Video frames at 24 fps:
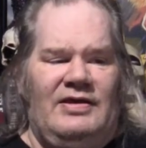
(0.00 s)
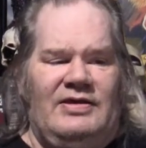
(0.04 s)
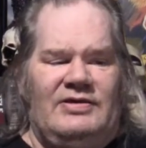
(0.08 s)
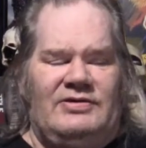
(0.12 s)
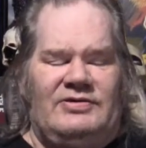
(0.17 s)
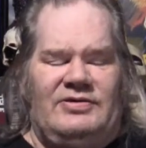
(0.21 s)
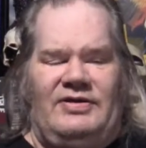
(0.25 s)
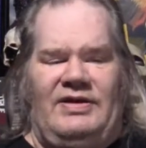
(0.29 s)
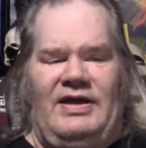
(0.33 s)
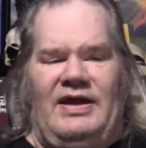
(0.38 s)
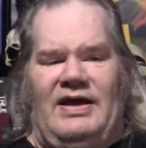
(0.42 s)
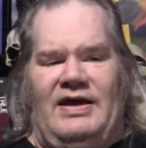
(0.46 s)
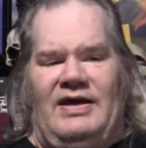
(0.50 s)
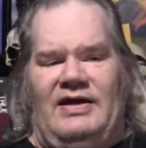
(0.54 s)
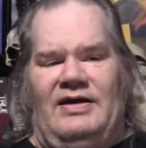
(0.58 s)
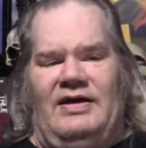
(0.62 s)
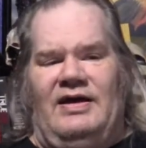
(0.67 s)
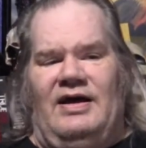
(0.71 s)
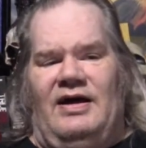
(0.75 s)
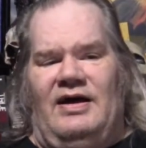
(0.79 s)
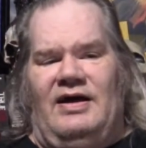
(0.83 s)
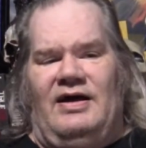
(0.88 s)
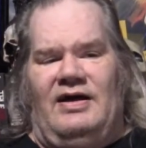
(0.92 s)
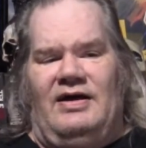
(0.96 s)
So yeah,
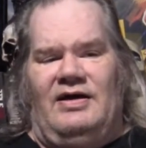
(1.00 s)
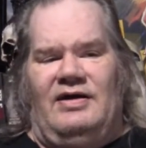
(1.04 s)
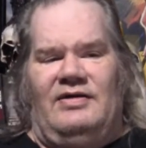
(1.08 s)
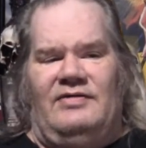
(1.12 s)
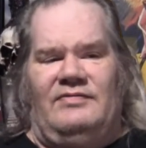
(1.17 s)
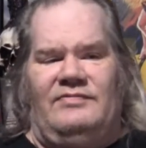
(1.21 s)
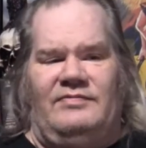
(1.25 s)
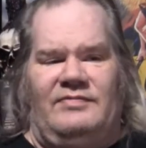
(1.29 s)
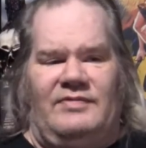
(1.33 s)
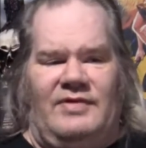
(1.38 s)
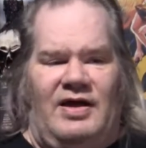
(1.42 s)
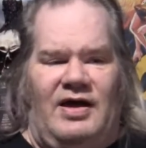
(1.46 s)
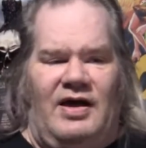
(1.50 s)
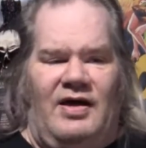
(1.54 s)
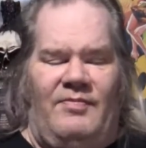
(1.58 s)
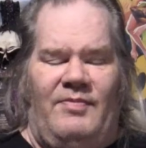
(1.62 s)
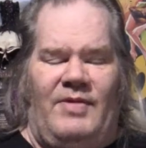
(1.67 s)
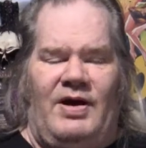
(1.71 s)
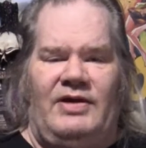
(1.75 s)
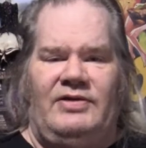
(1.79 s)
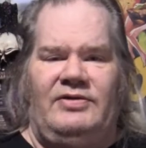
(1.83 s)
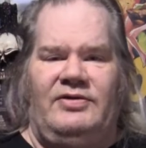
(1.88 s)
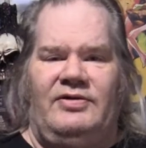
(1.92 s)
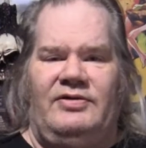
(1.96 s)

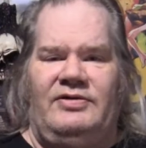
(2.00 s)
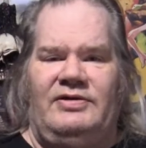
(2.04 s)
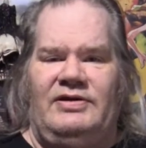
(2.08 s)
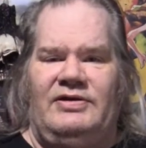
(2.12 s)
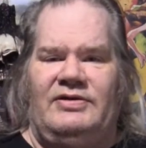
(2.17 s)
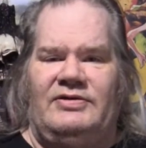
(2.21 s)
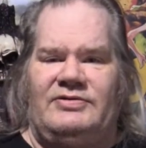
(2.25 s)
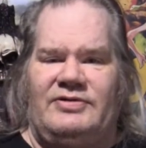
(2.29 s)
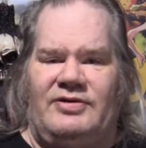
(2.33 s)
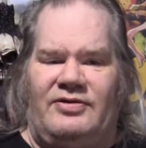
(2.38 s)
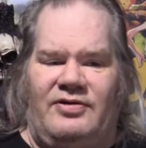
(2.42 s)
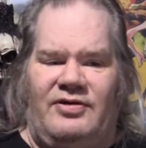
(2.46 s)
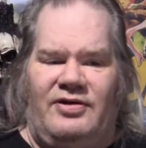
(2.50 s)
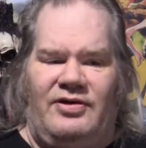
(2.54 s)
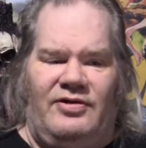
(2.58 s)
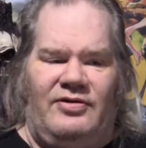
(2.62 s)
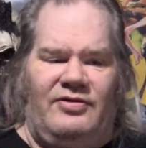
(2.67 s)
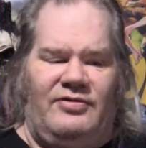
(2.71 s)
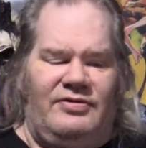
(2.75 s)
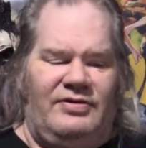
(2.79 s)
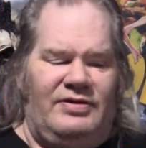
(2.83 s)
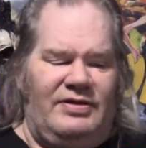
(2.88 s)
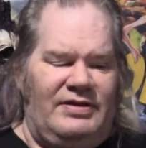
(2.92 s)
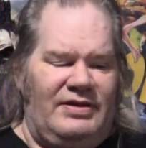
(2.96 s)
Amando De
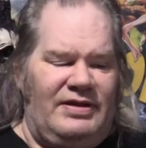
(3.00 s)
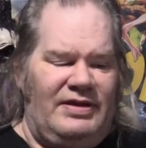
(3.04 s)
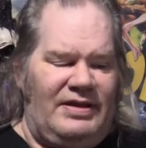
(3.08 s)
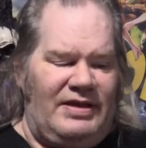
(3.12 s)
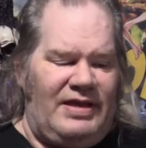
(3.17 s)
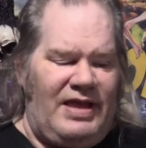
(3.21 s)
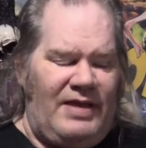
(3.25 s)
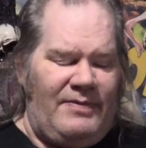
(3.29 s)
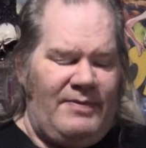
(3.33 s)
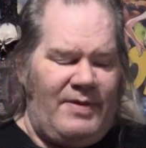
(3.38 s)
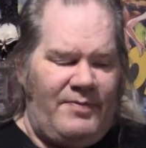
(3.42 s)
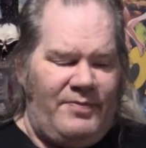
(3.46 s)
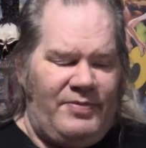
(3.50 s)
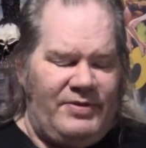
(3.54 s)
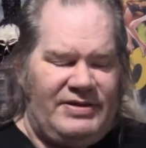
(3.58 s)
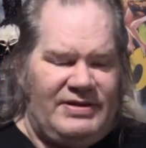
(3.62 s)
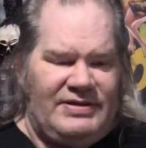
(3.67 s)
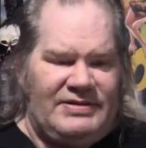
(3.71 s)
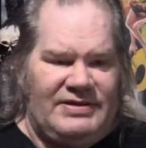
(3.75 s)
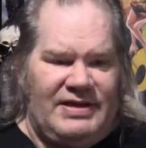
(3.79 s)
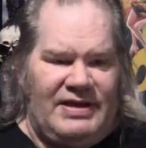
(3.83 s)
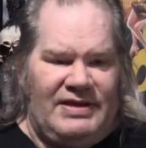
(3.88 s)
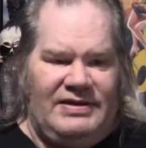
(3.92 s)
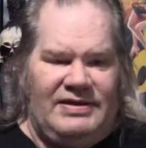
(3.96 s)
Ossorio came up with
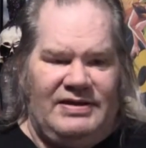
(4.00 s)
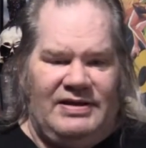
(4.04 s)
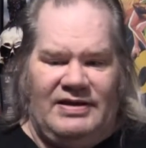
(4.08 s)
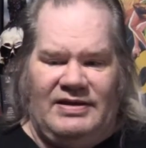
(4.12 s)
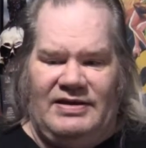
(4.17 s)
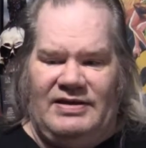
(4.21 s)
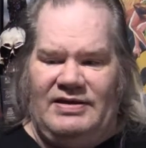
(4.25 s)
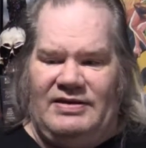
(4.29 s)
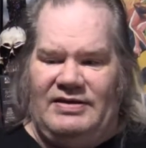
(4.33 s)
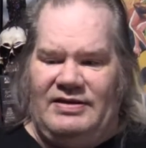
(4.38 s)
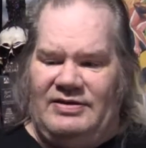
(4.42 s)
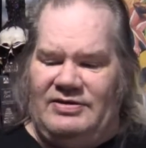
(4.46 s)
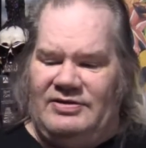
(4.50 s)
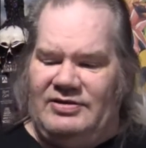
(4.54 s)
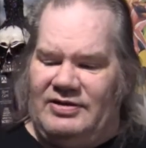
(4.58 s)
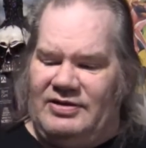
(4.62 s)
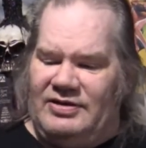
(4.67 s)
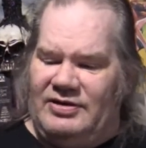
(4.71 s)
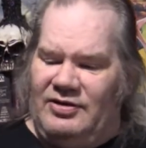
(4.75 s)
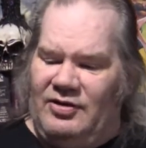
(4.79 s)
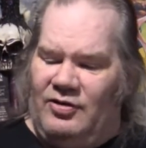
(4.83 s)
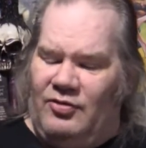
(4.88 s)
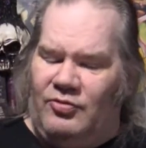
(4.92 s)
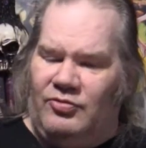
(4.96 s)
this idea. He took
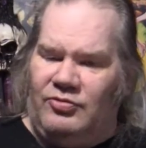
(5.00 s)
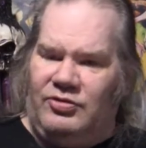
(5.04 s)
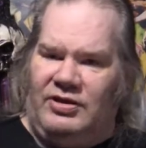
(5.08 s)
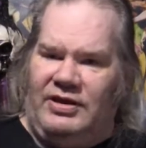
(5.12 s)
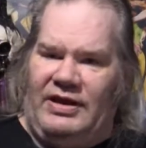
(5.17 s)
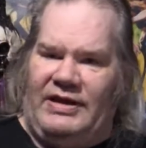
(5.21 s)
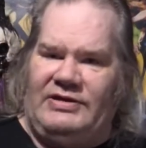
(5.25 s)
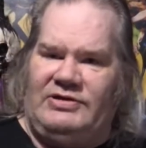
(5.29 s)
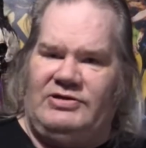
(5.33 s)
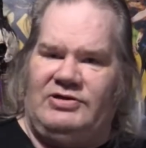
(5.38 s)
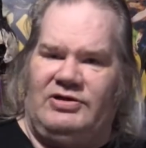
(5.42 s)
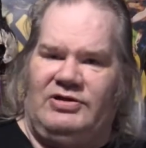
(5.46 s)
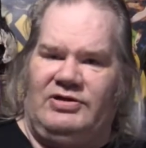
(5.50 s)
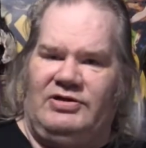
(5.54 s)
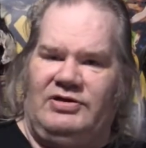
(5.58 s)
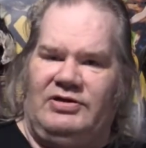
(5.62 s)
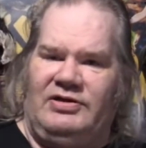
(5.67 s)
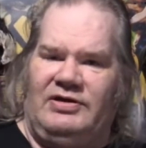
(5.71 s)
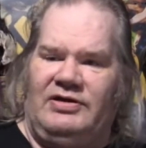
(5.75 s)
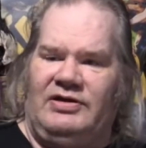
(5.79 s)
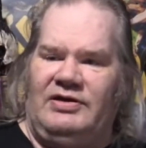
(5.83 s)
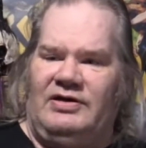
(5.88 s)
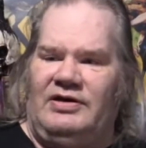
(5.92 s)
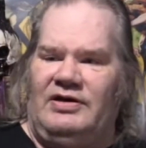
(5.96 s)
an old
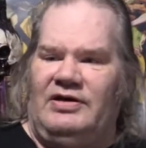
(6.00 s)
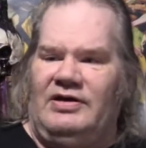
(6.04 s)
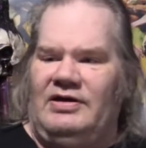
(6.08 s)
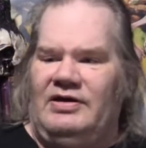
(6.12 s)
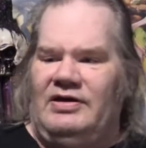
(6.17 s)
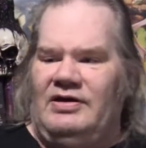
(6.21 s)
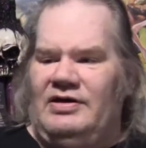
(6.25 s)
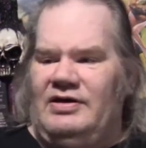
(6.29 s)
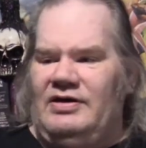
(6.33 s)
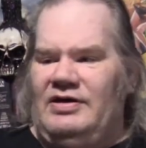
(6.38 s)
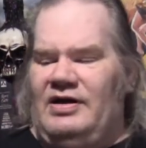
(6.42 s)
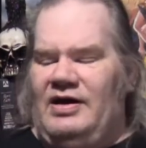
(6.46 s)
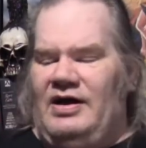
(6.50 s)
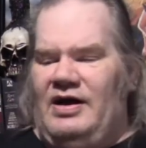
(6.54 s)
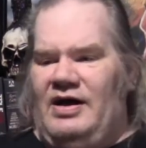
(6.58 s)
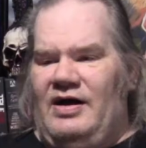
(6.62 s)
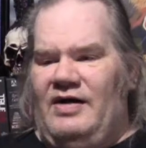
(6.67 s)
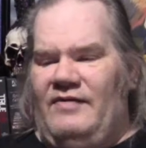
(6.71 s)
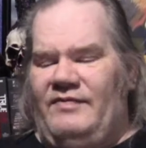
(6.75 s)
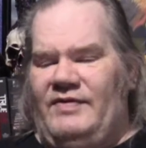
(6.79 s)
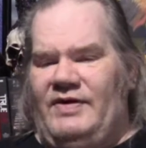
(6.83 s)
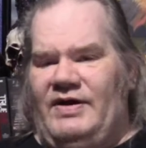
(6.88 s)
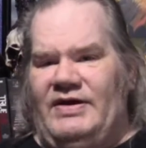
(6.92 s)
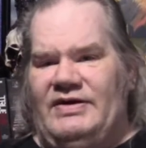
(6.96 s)
legend
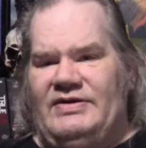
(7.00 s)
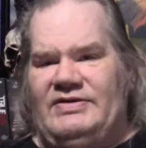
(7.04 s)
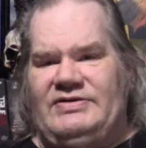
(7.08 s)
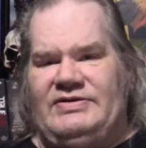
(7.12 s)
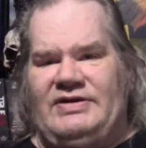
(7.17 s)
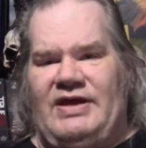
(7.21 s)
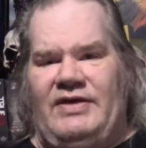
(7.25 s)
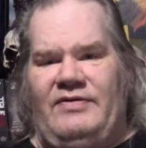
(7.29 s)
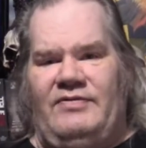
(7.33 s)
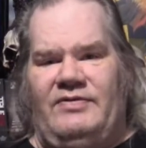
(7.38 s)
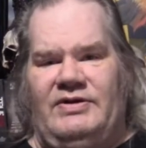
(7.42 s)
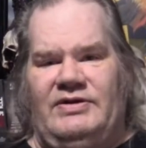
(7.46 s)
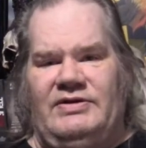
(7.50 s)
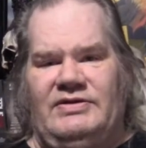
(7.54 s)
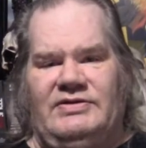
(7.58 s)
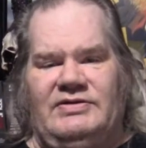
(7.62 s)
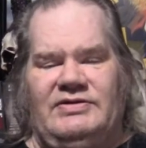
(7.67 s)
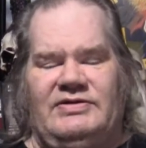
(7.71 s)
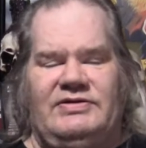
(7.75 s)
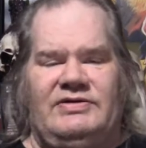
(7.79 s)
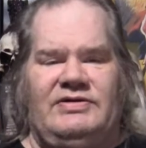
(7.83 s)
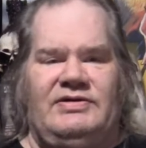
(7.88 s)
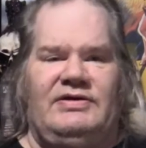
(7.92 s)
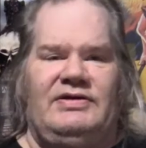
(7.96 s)
of
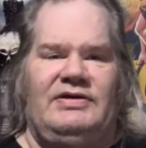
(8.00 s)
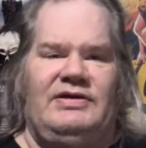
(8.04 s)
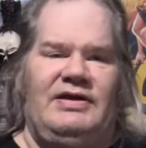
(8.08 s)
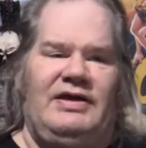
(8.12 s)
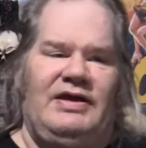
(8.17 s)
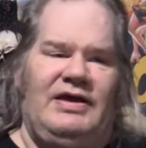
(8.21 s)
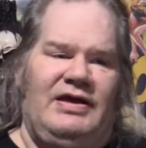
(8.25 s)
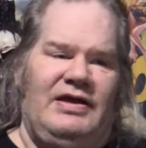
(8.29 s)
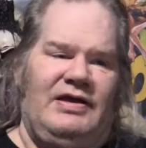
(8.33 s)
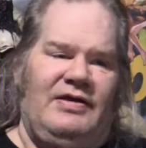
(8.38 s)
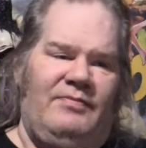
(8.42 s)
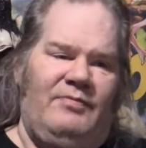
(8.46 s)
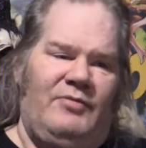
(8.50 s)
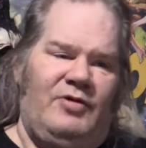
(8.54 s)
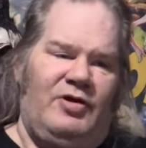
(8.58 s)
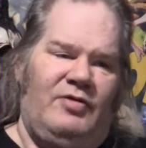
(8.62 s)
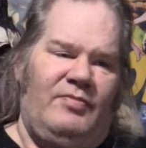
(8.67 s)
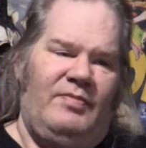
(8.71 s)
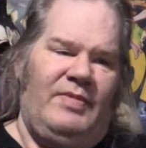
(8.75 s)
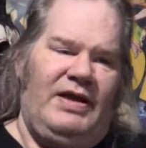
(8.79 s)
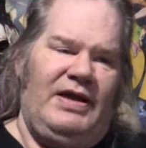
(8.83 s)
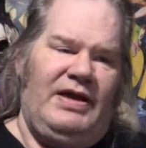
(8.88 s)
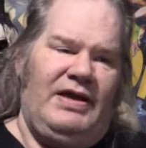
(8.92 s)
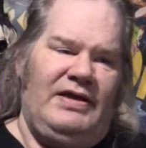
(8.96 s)
sirens and
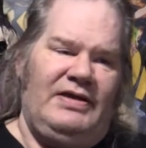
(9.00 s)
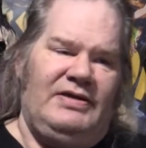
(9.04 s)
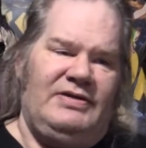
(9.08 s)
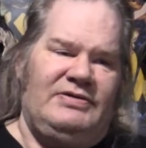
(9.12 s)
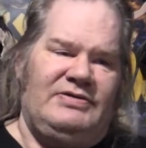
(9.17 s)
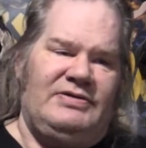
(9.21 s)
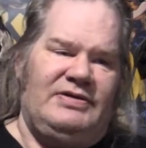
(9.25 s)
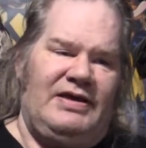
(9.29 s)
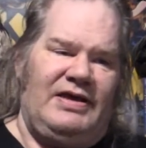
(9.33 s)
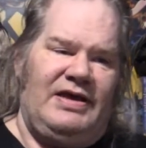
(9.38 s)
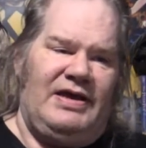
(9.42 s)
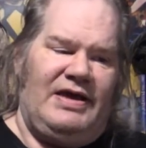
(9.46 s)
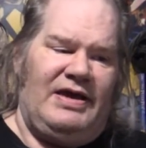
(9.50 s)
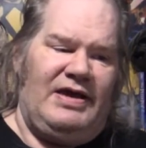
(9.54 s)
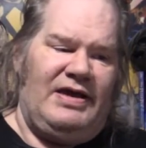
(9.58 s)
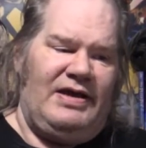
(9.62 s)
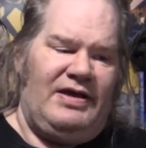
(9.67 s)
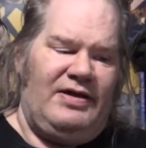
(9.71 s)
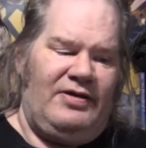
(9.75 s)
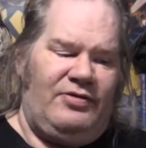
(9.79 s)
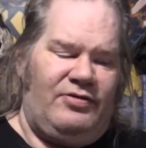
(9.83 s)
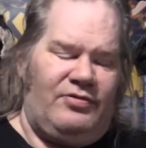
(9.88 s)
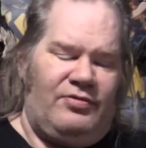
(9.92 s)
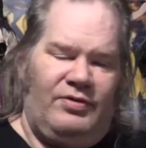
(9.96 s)
mermaids
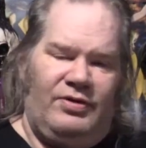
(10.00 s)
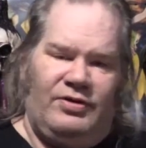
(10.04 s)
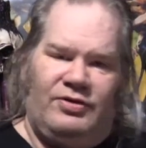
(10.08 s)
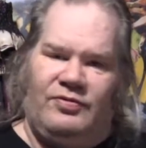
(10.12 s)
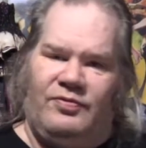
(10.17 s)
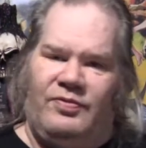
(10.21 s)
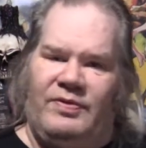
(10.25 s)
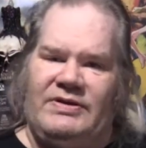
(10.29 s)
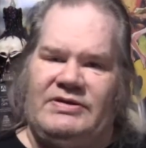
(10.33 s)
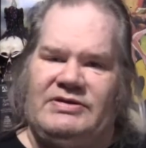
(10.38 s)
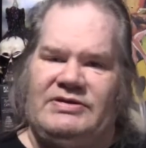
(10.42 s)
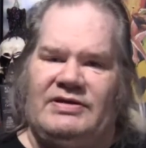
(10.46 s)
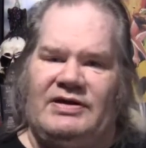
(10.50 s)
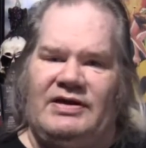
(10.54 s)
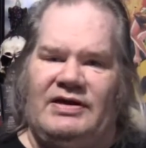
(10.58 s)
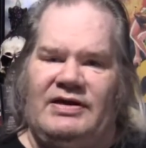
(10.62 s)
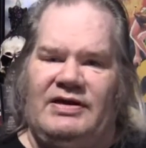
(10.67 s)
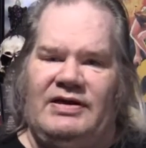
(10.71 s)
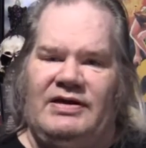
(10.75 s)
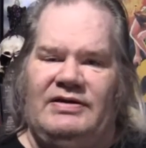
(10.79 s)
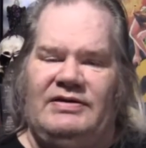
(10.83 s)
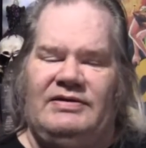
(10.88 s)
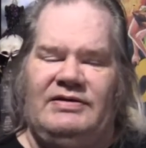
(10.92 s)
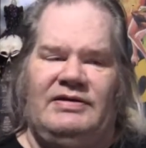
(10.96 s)
and threw a twist on
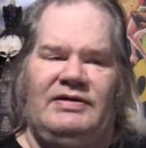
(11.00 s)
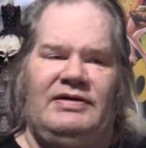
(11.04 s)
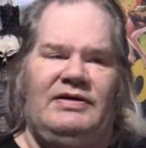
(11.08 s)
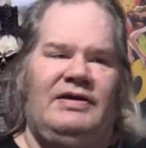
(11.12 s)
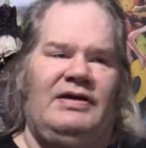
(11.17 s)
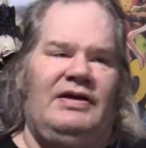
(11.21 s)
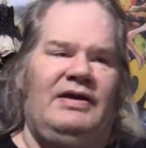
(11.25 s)
it.